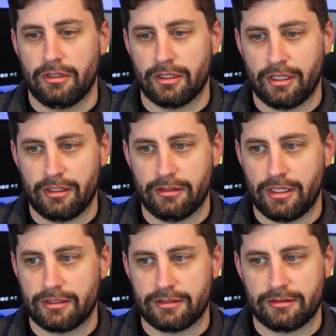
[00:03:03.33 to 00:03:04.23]
Again,
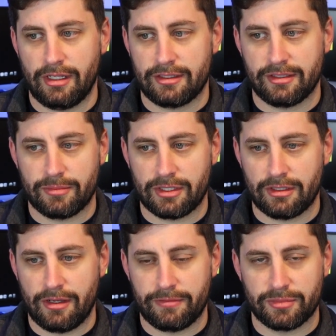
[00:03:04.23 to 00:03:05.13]
that's not something
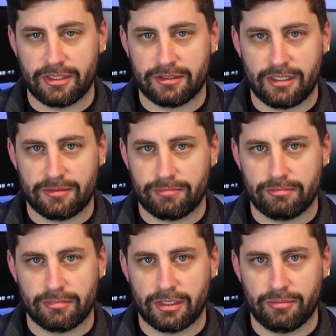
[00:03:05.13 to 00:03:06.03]
that FMCSA is
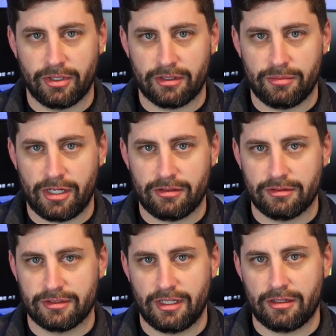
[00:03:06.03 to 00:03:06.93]
gonna bug you
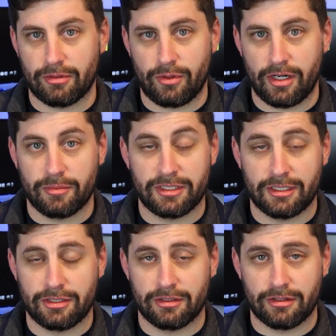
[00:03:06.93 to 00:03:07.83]
about. It's not a requirement to
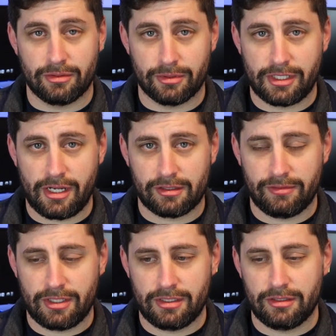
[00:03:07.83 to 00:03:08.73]
get your authority
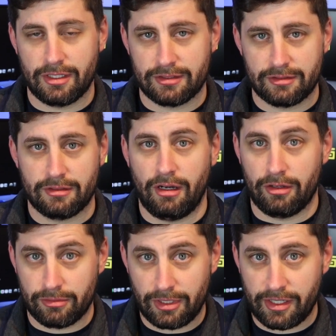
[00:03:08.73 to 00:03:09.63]
activated. That's
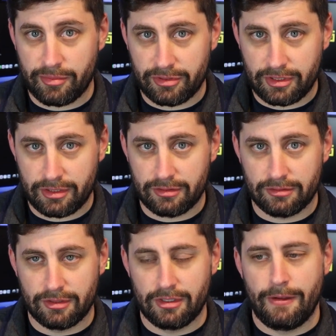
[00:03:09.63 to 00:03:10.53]
auto liability.
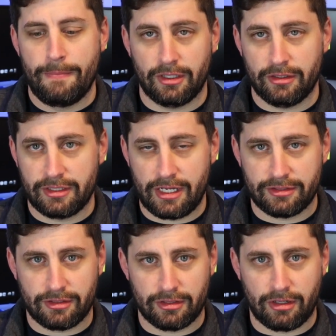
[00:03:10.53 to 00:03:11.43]

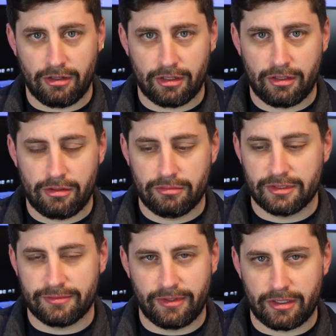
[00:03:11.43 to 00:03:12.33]
100,000 on the cargo.
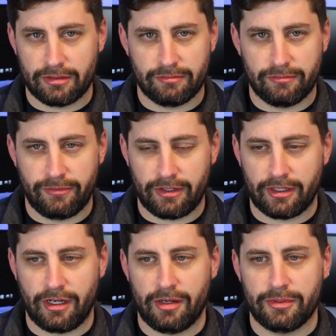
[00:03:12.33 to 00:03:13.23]
That's very, very
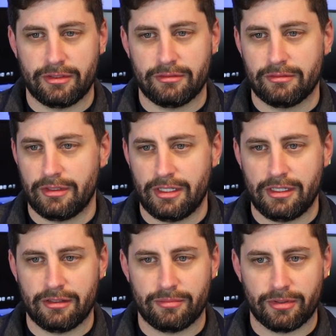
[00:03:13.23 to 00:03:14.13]
common.
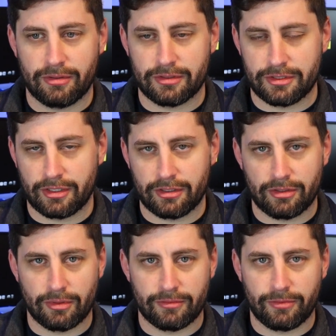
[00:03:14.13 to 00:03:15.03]
Any other brokers you're gonna
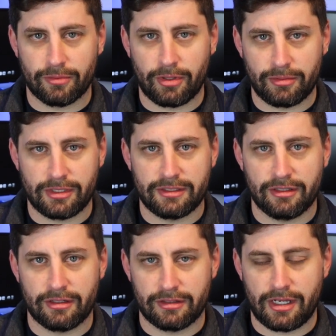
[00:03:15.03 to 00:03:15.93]
go run for probably needs
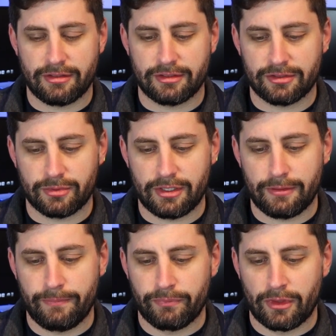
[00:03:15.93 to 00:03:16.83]
100,000 as
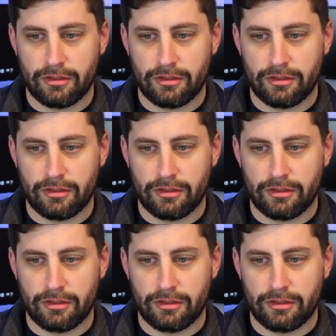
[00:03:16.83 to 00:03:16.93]
well.